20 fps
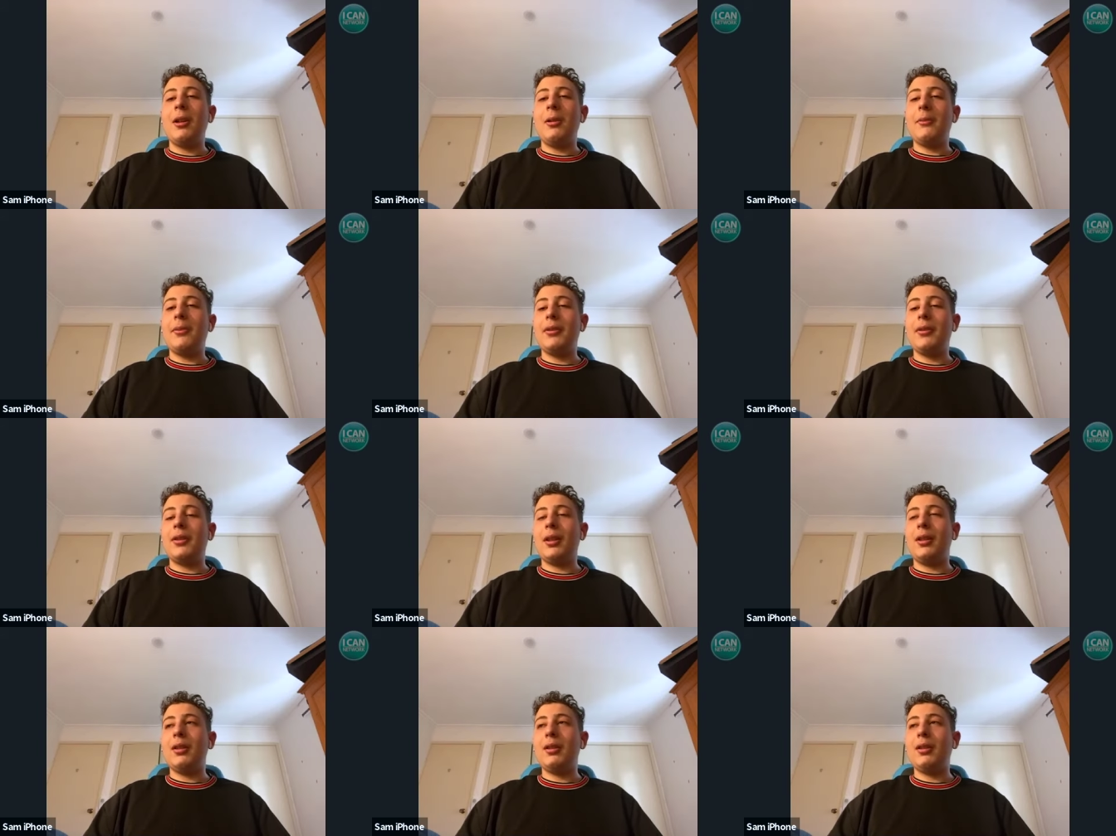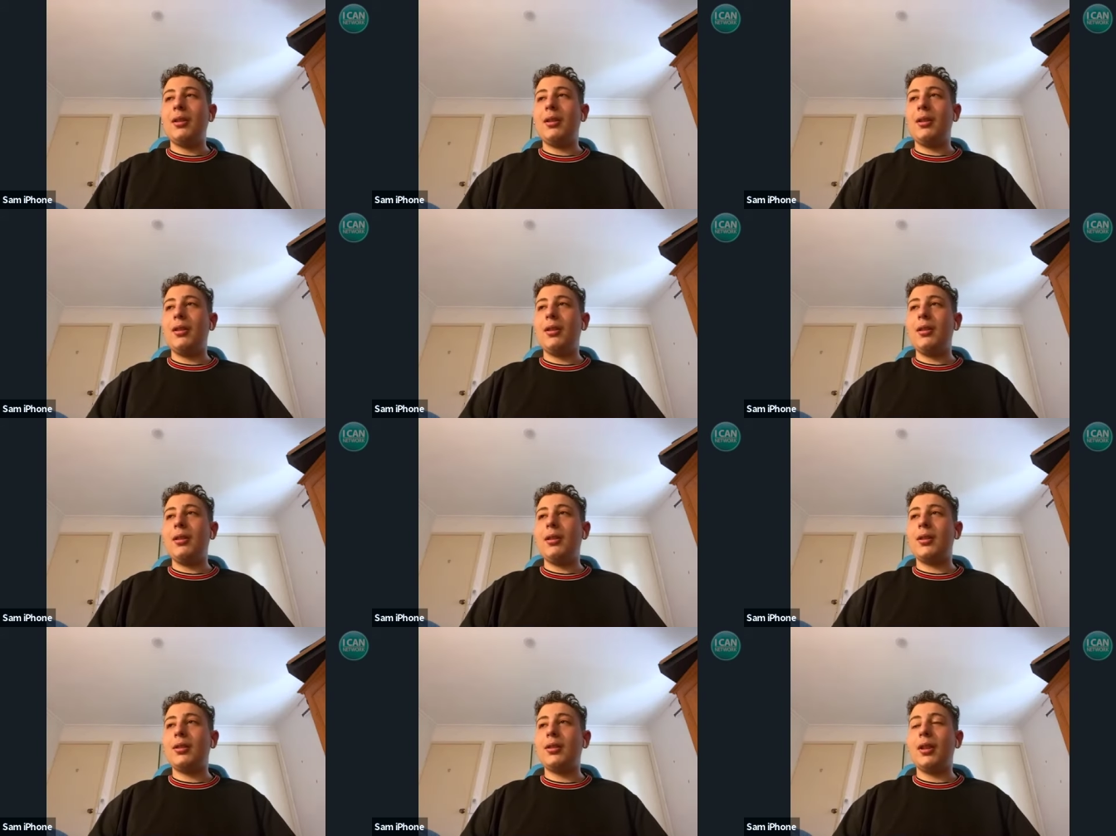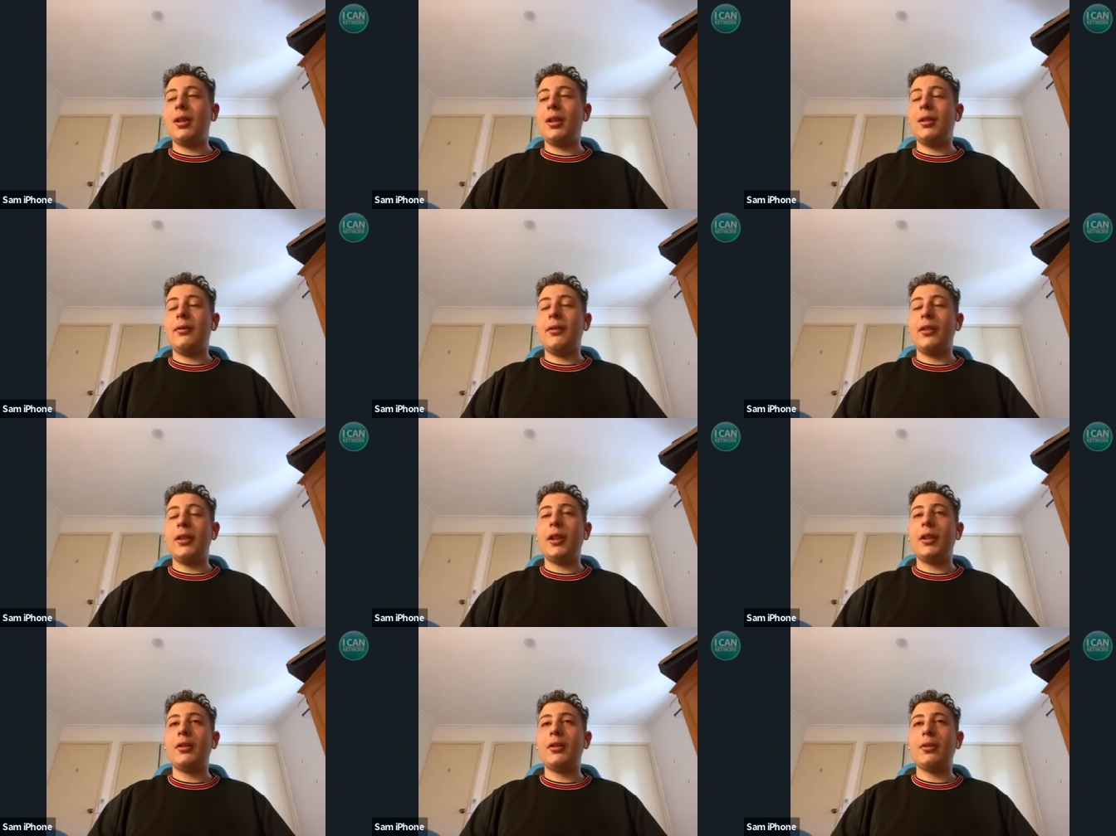particularly Australian
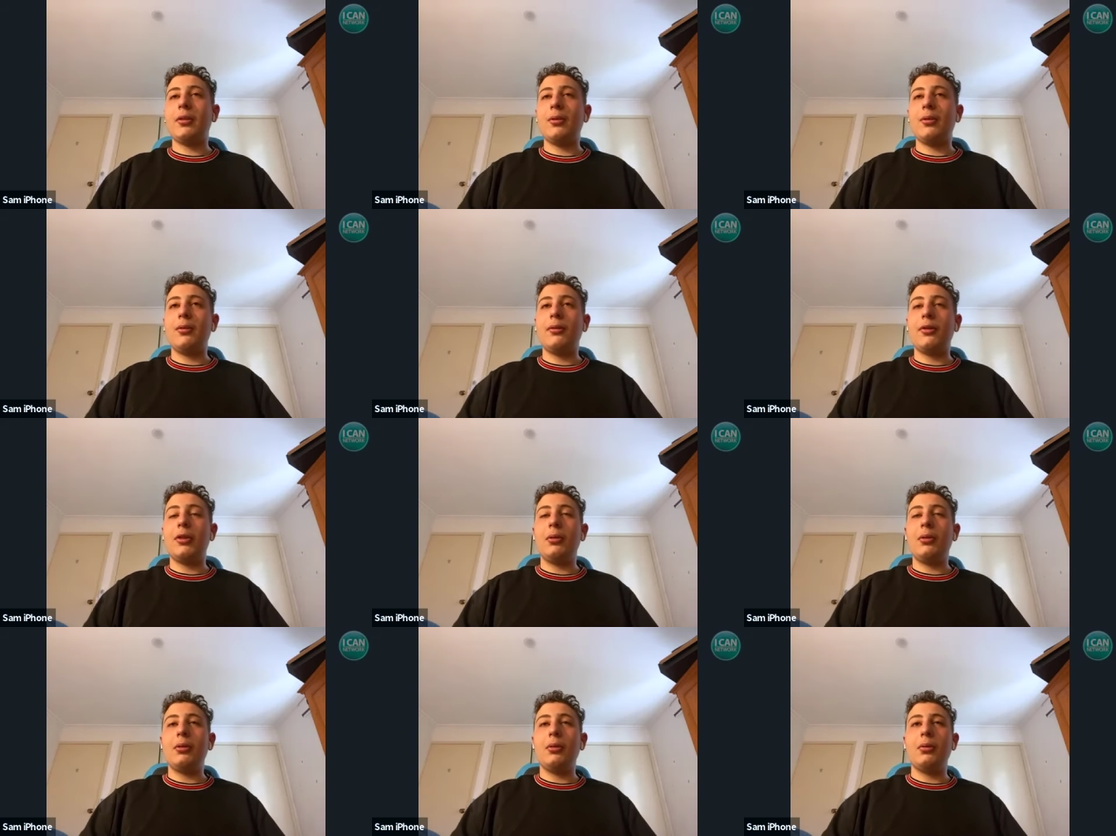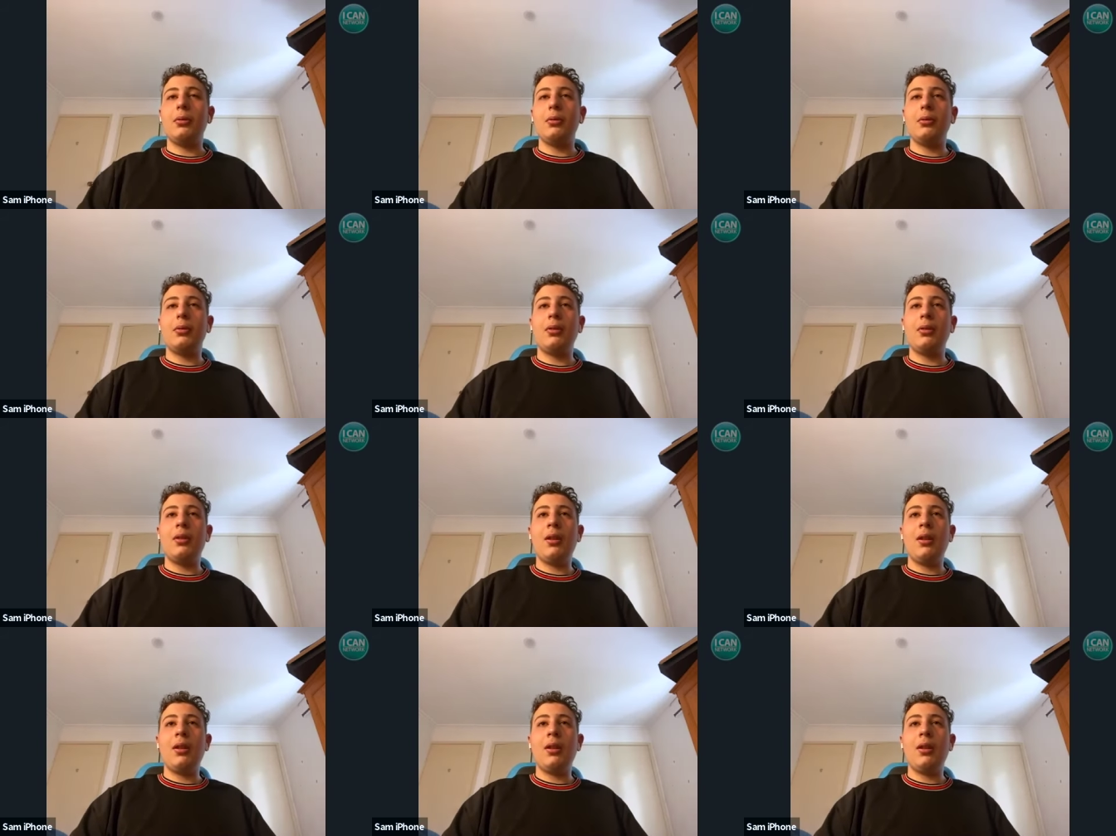Financial Review,